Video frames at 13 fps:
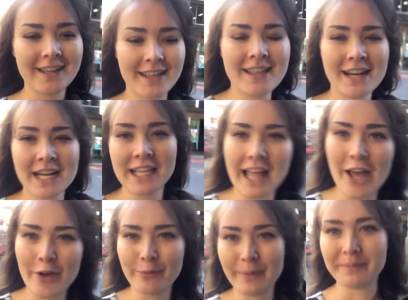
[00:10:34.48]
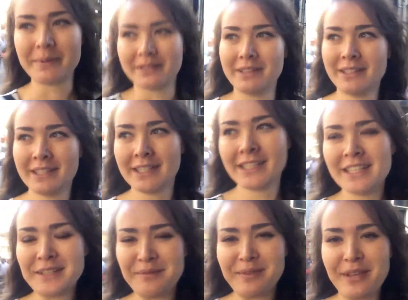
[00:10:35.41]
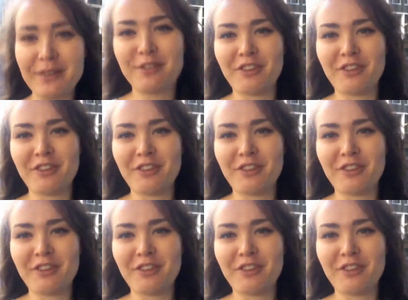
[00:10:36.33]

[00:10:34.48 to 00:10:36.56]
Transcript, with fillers: And allow people to be your